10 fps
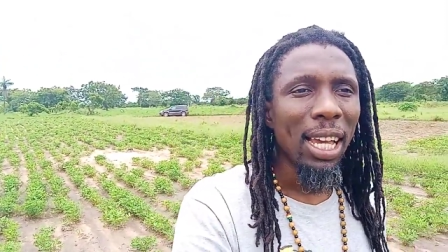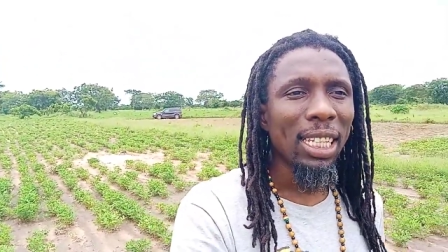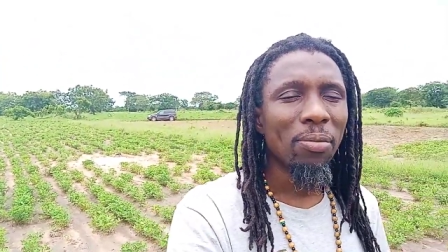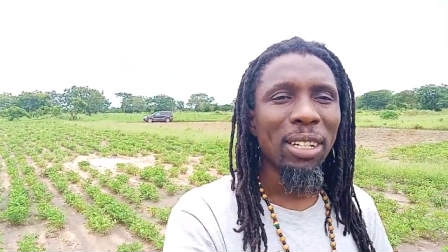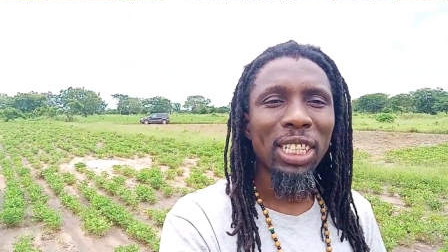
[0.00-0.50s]

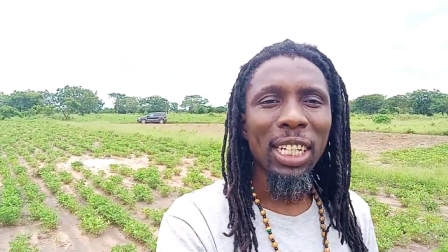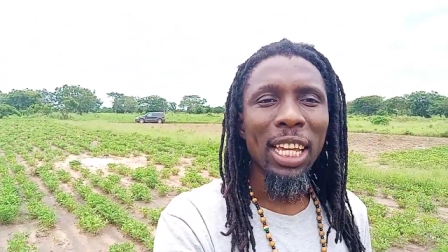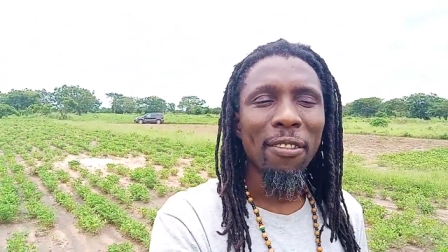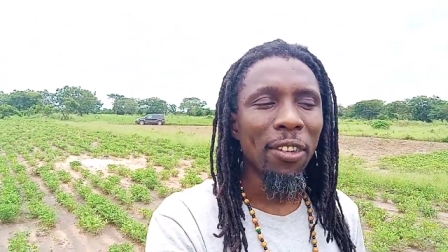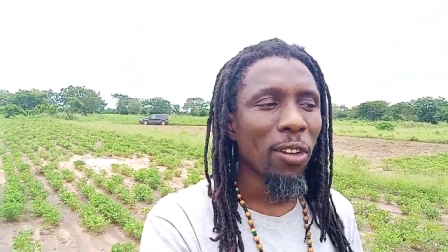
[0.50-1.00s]

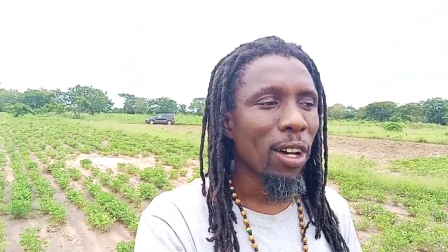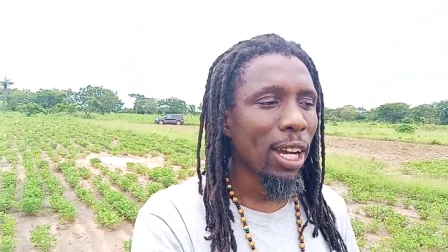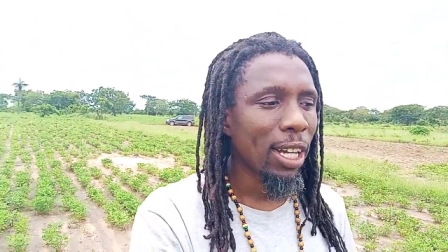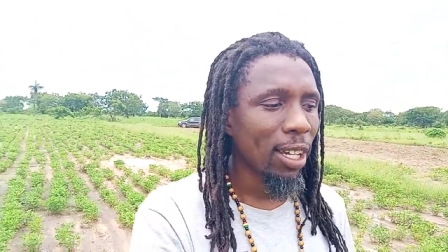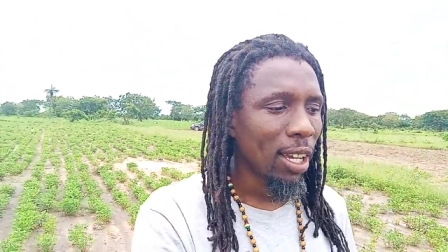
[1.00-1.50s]
especially if you
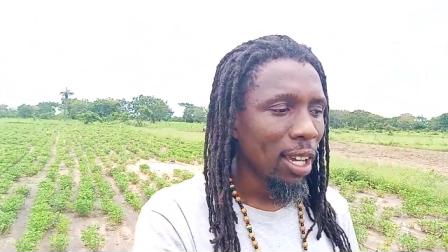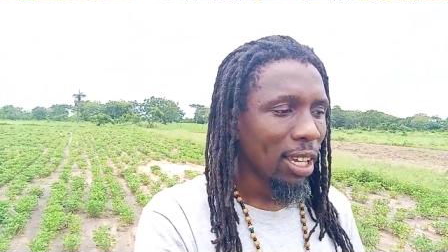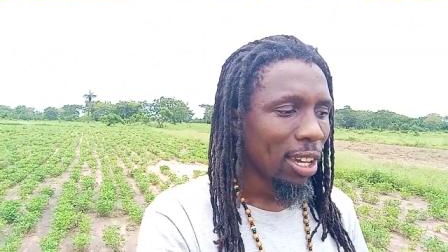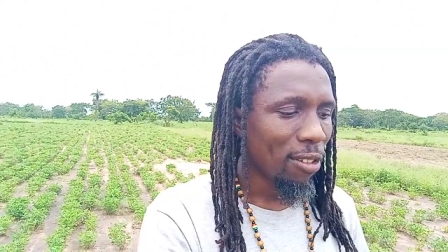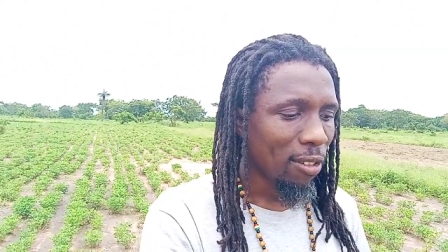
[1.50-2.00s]
are
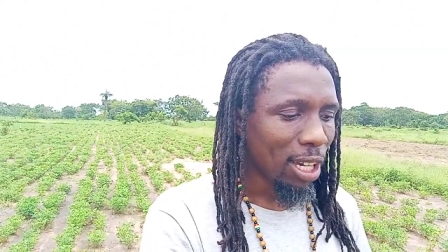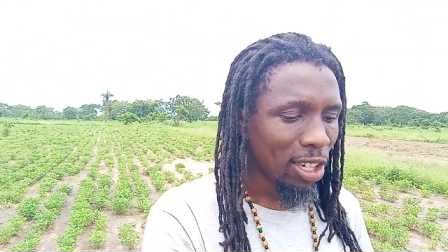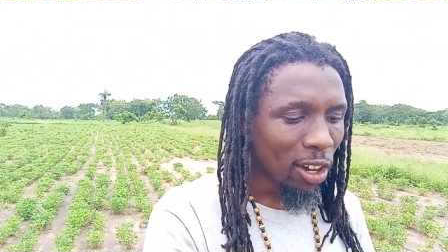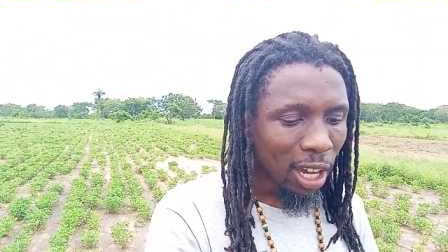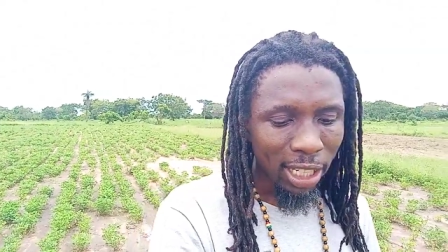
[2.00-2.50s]
a
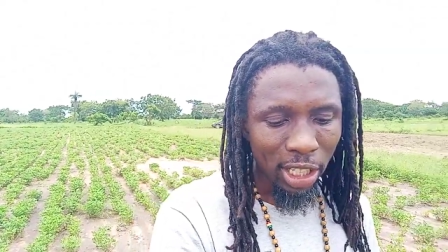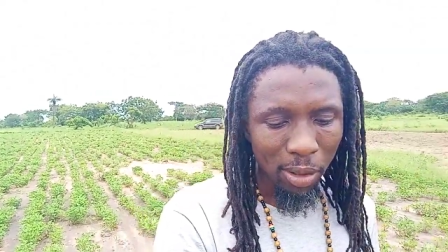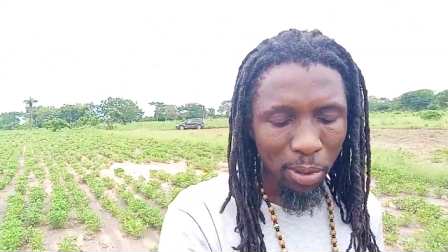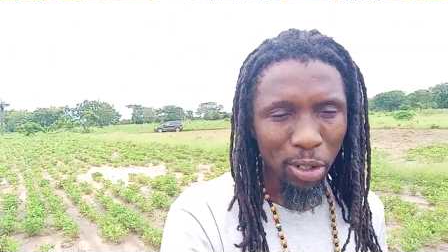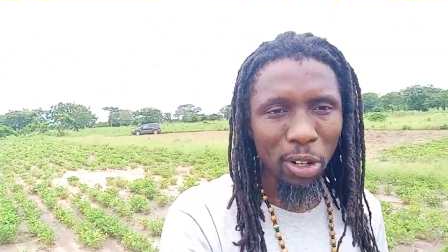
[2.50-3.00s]
young
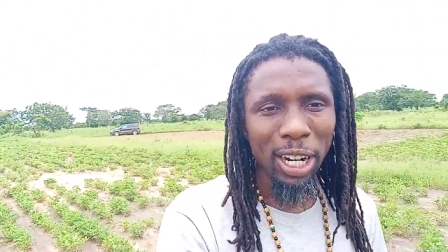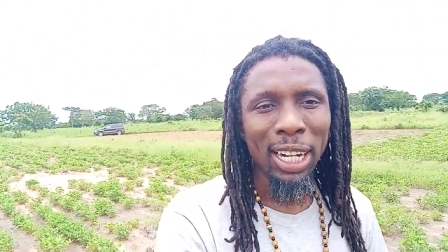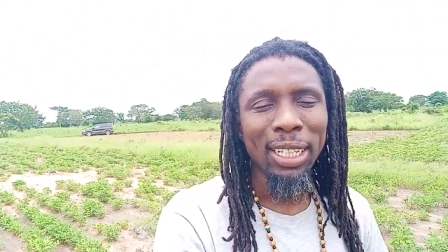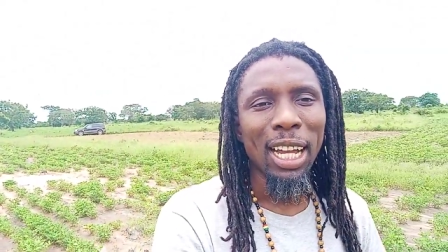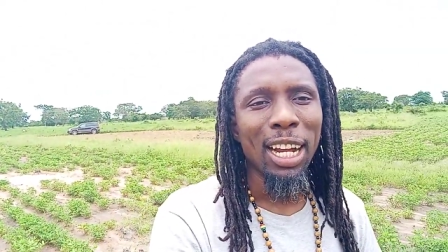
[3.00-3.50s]

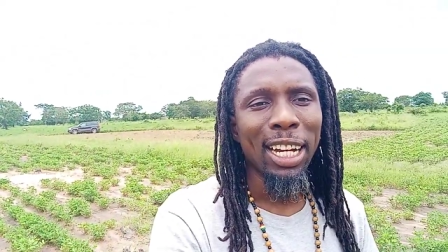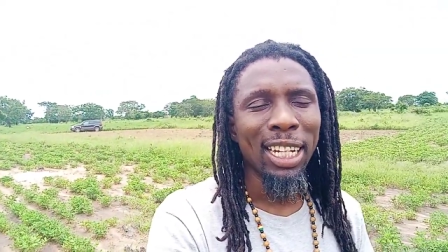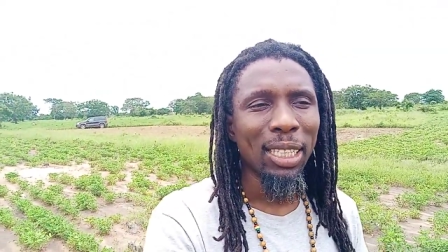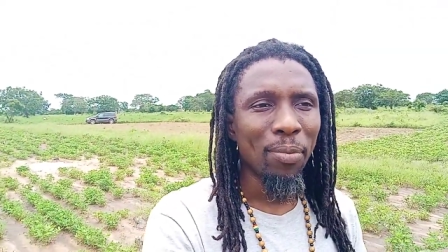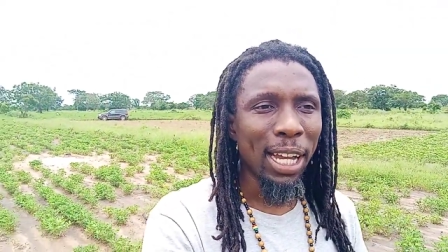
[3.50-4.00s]
entrepreneur or an
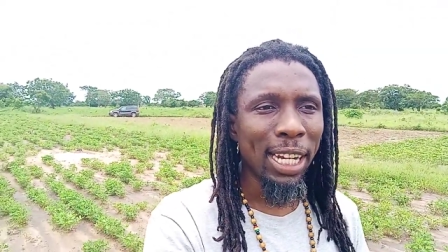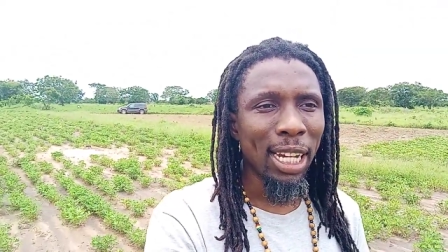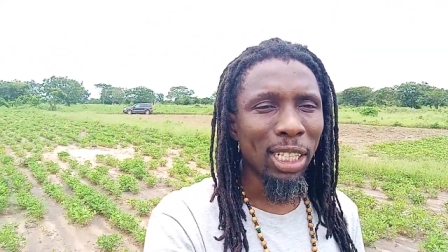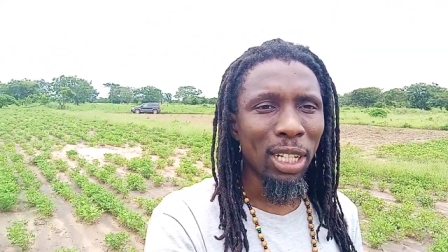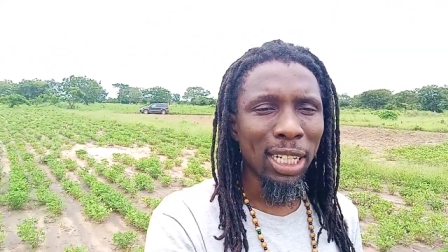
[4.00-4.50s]

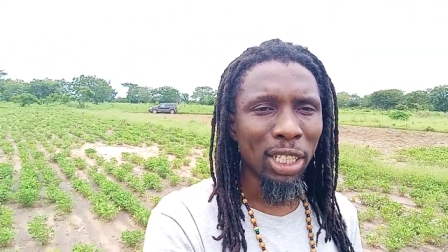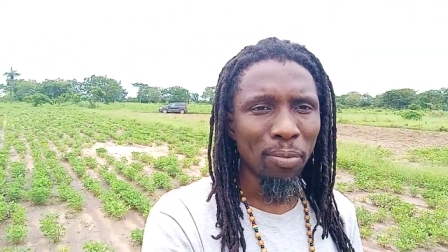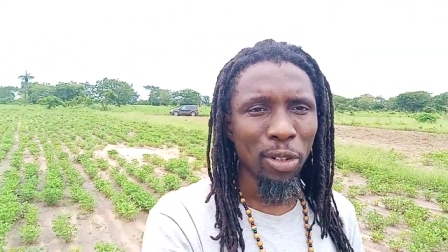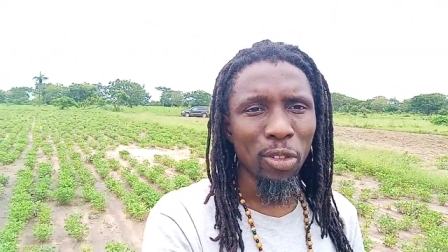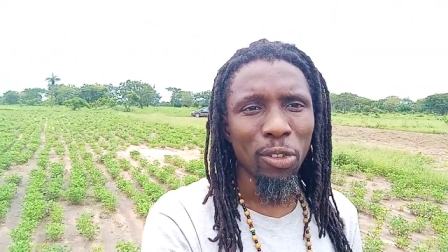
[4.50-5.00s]
aspiring
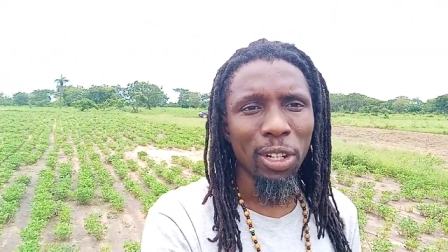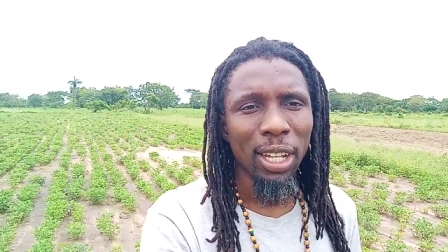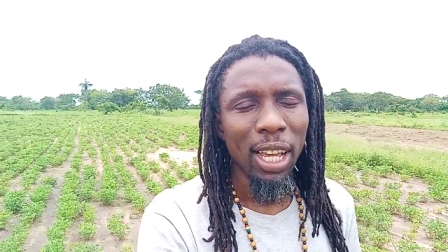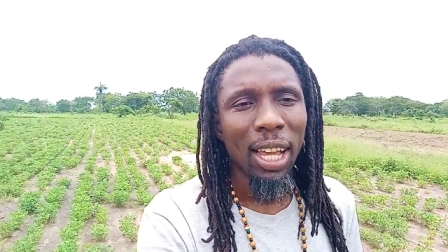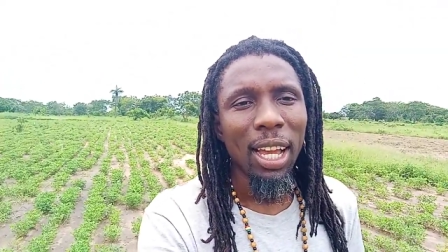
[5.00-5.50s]
entrepreneur,
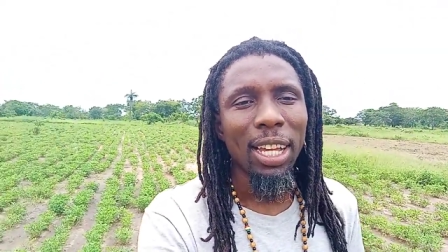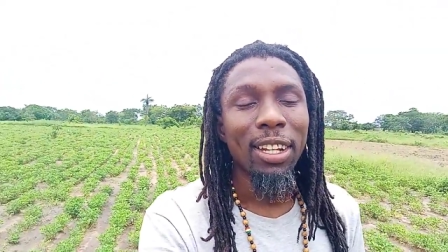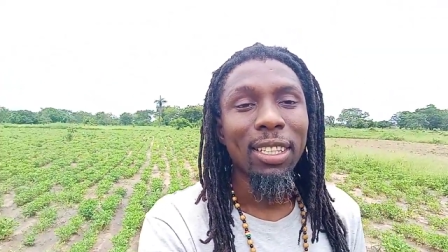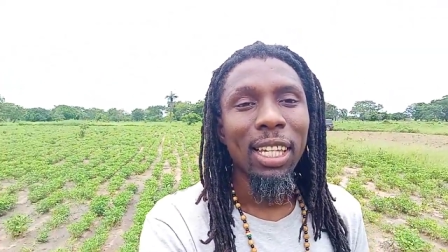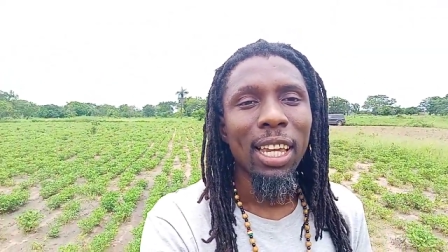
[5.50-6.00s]
and
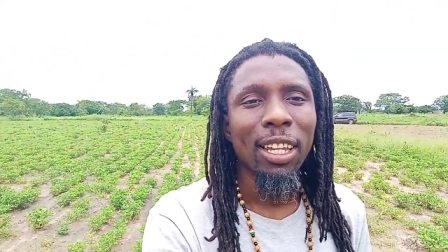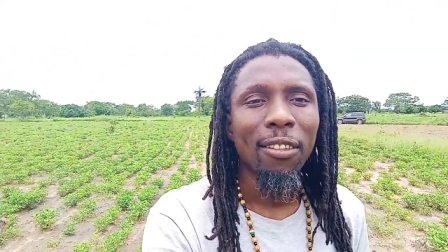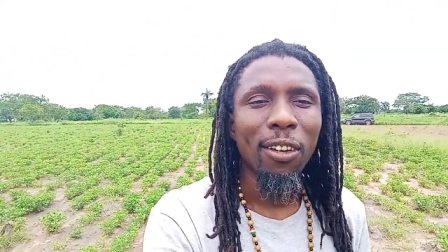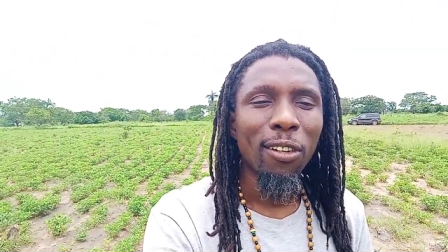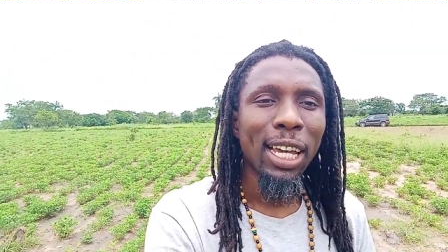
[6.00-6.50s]
you're thinking
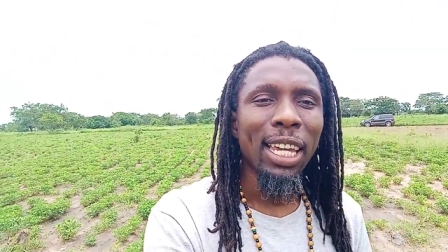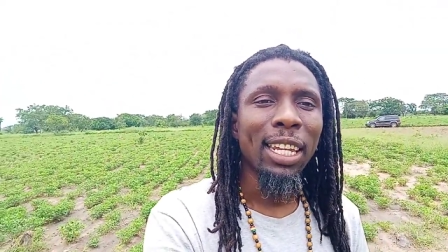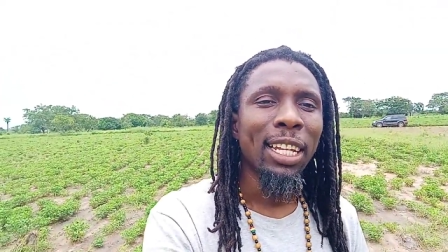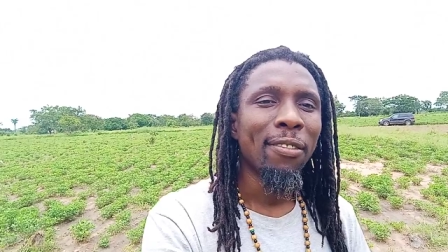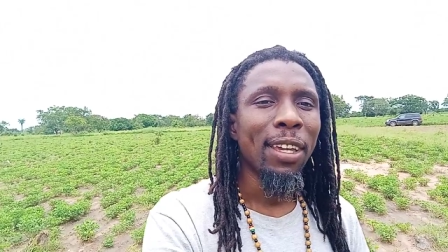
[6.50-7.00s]
of how I
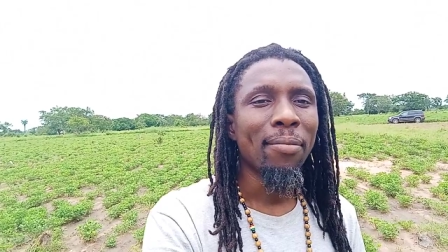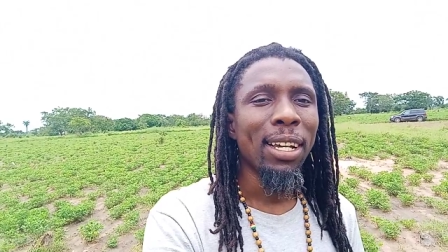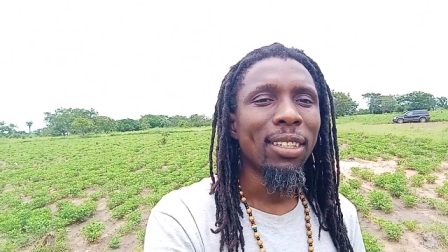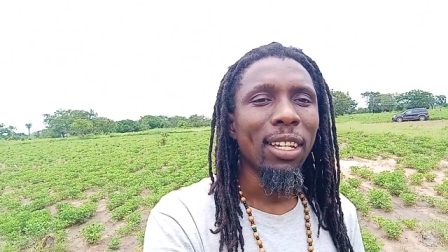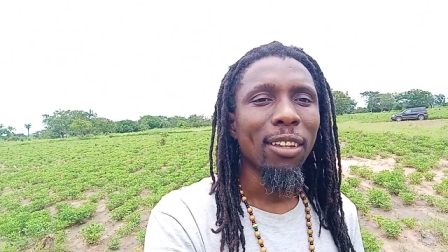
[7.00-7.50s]
can elevate
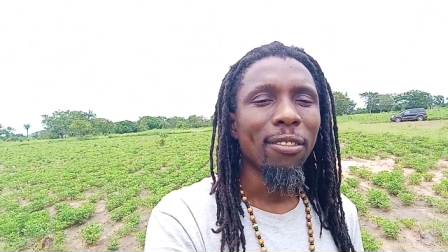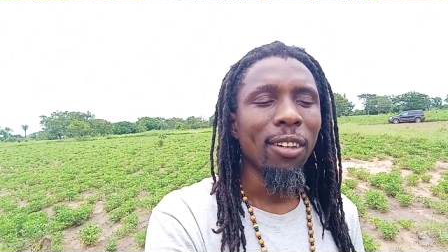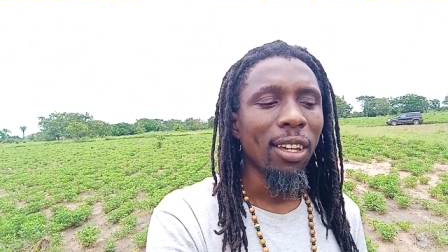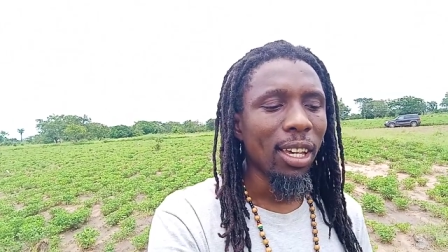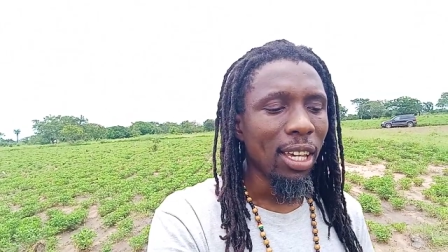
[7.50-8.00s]
myself.